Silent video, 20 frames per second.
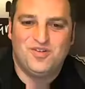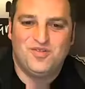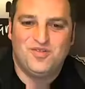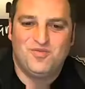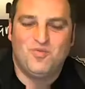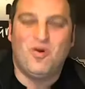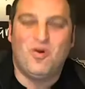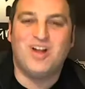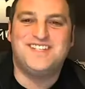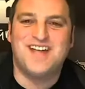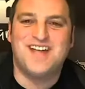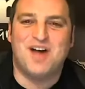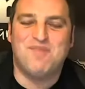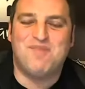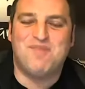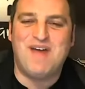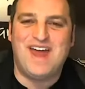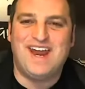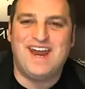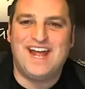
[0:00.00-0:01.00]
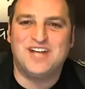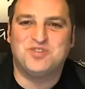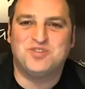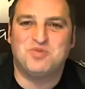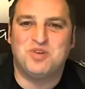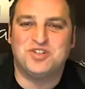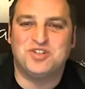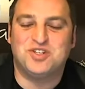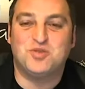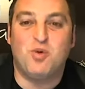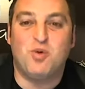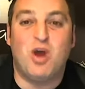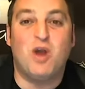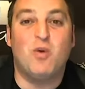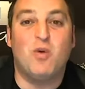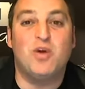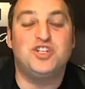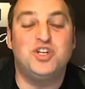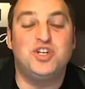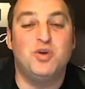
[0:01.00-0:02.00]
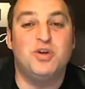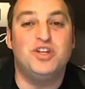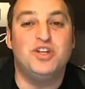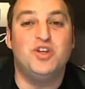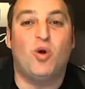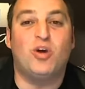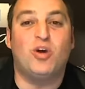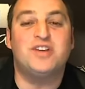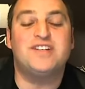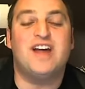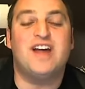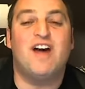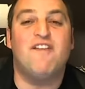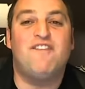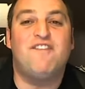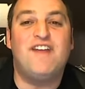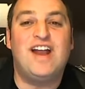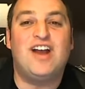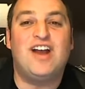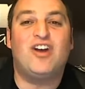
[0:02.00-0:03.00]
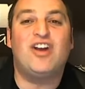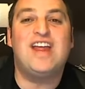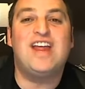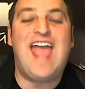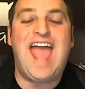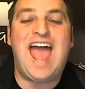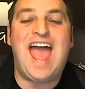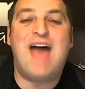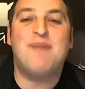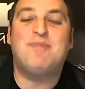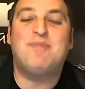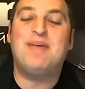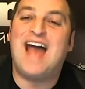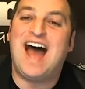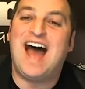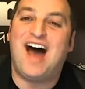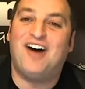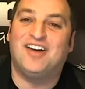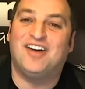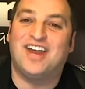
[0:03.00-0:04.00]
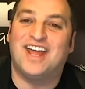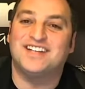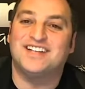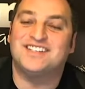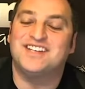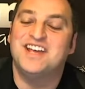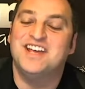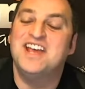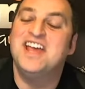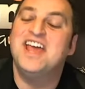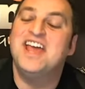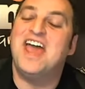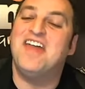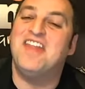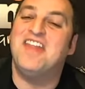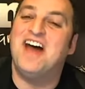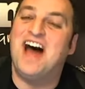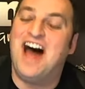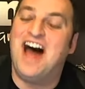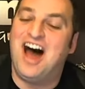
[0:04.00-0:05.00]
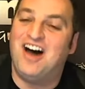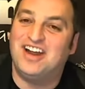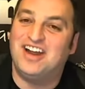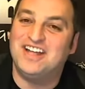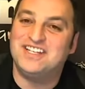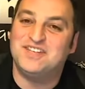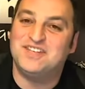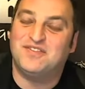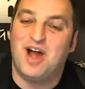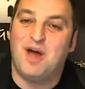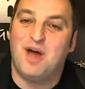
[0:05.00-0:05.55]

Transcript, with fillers: What's up, Betting Edge Wizards? Want to wish you and yours a very happy holidays. And the holidays have come